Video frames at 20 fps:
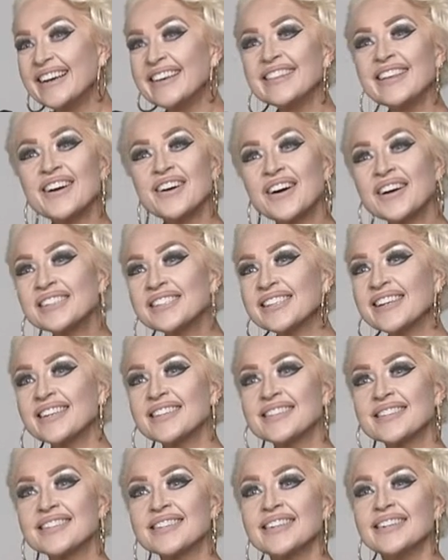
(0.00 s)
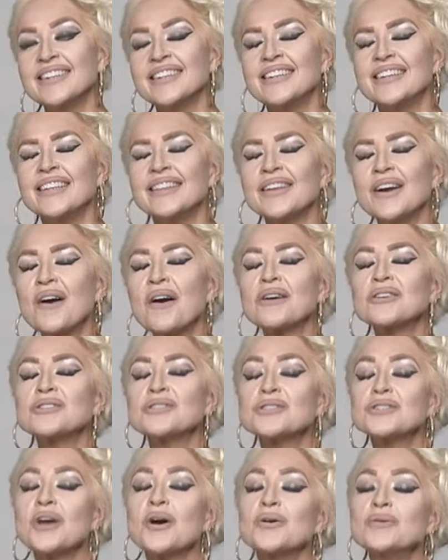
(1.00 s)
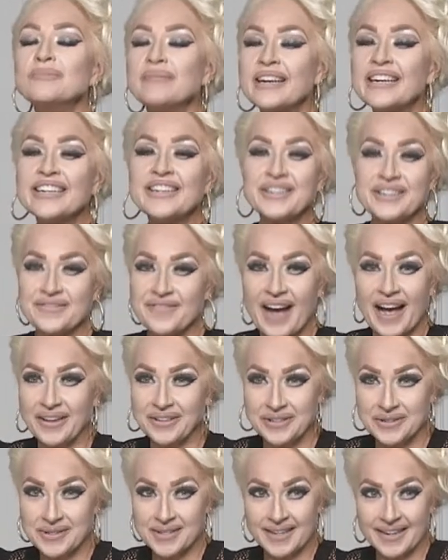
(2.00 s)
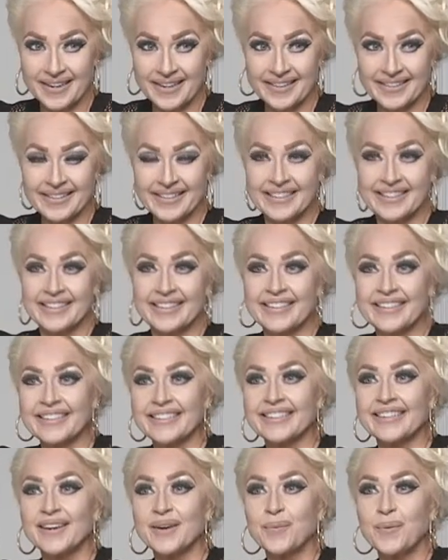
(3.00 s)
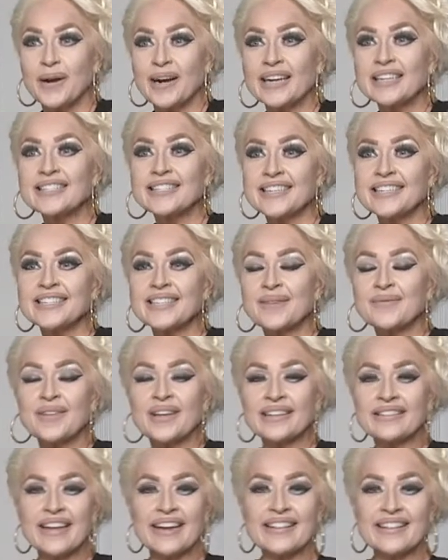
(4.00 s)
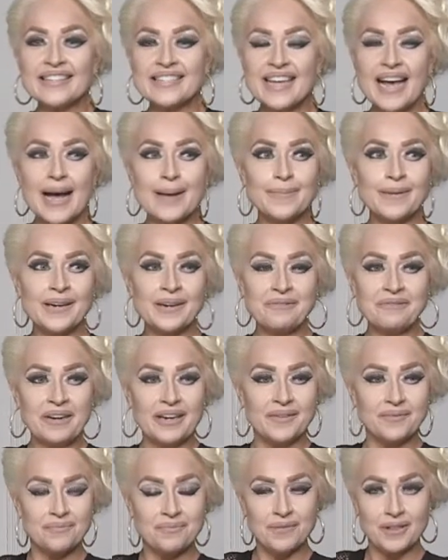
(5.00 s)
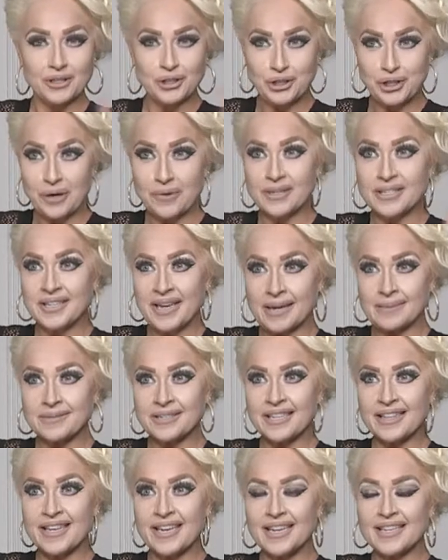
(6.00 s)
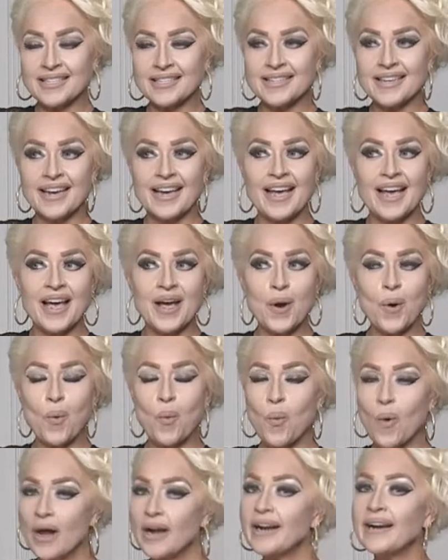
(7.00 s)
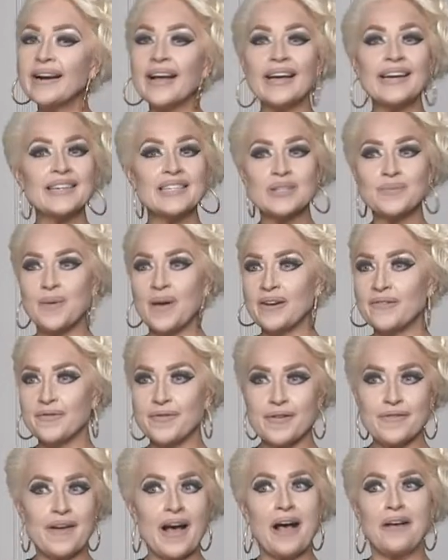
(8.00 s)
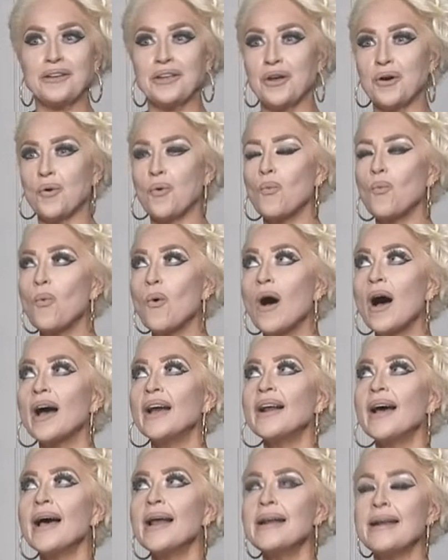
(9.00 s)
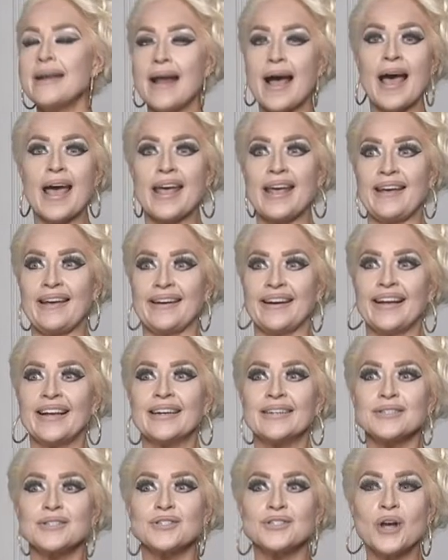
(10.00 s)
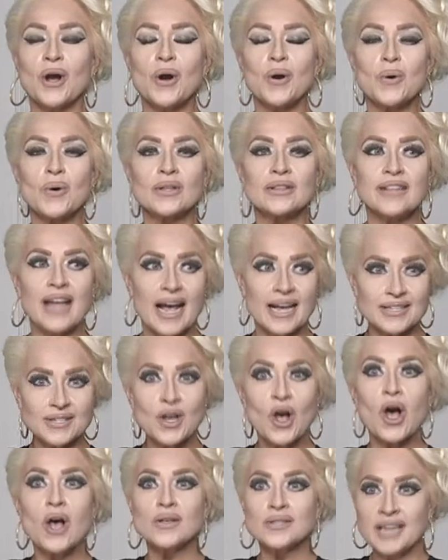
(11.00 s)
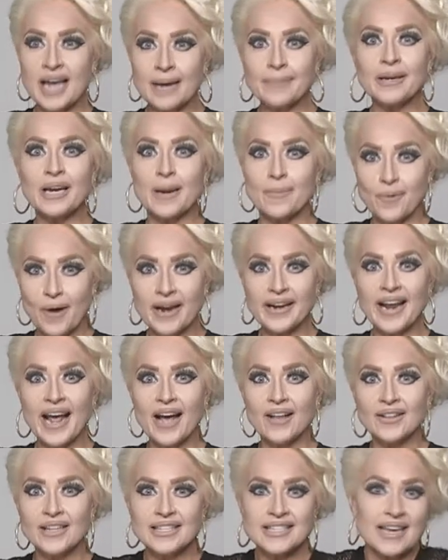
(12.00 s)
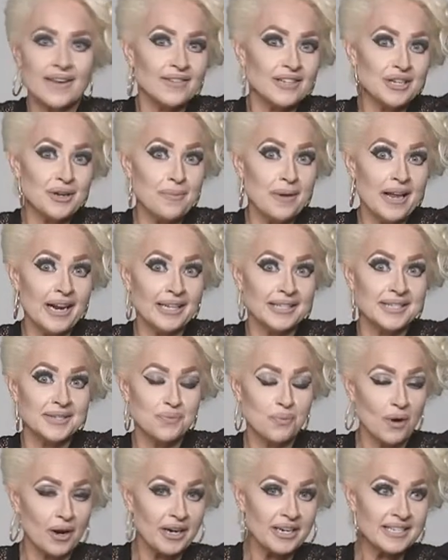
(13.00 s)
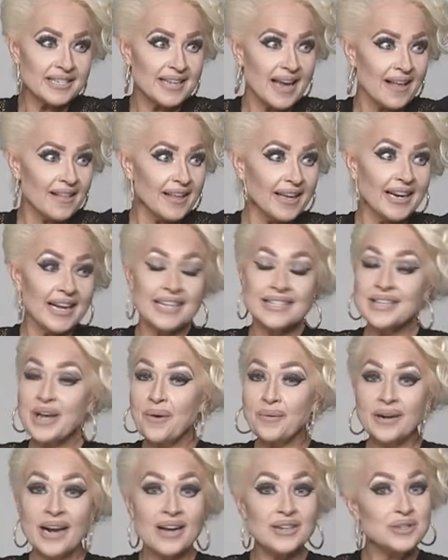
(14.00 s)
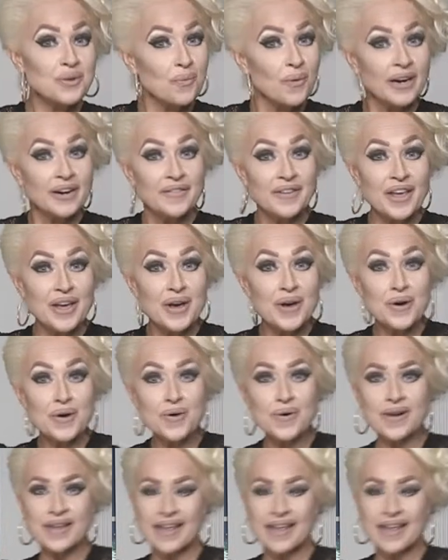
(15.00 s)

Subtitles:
There are so many good values here. When I see something like this happen and when the show has come to this, what a night it's been for value. What a night. So last call is coming up right now. Let's give it 2 minutes. We're going to sell it. It's going out to one of you.